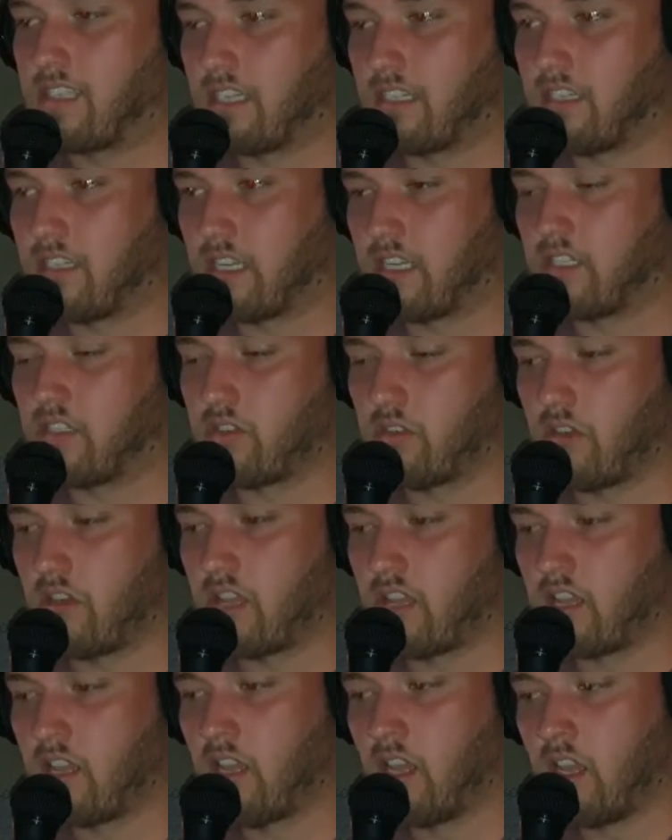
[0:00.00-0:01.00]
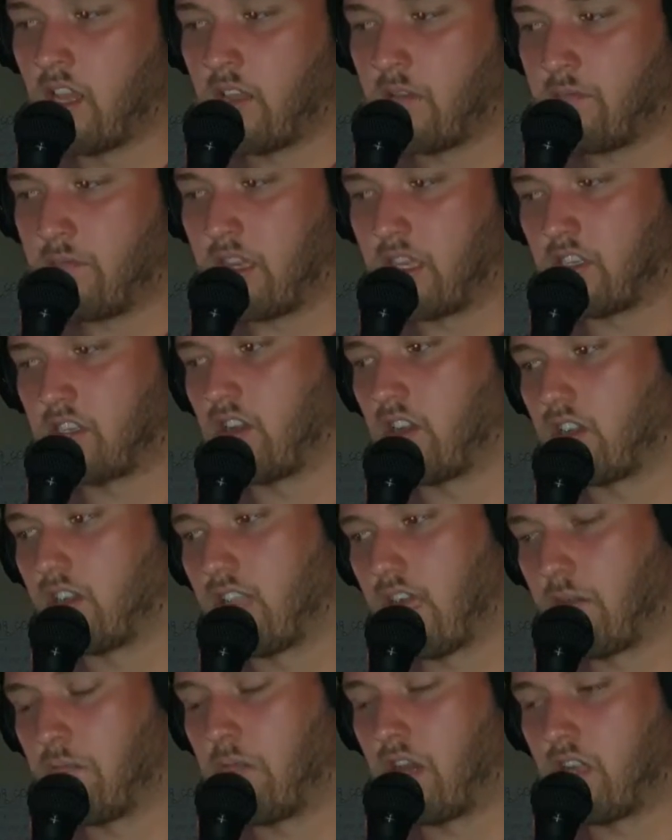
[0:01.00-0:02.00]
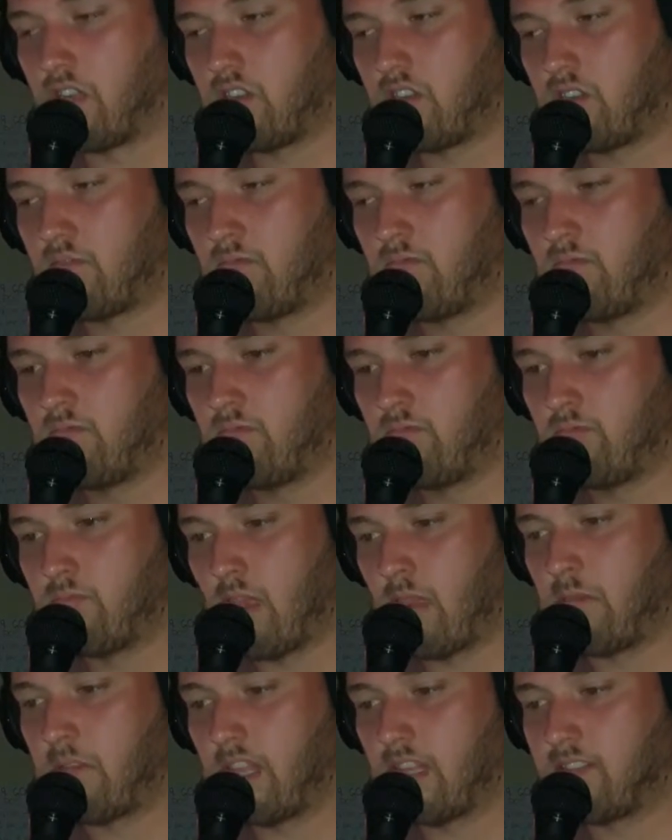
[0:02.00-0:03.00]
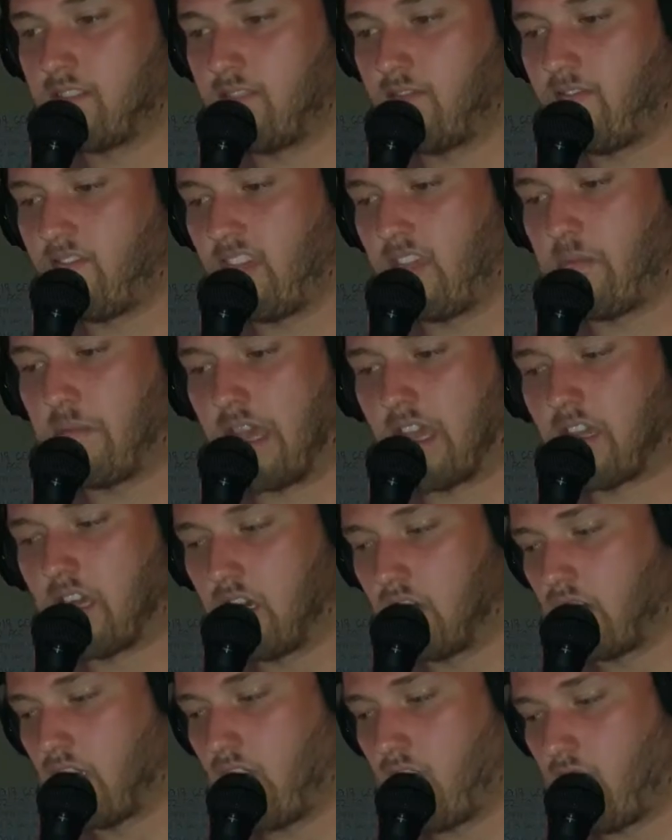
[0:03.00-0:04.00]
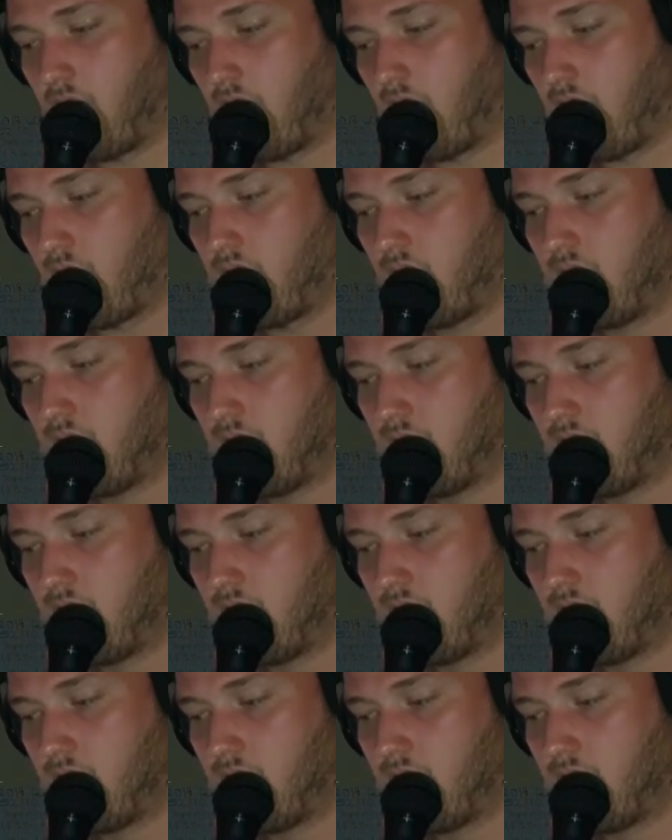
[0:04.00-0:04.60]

didn't enjoy being choked that much. Maybe that's some feedback I'll give her.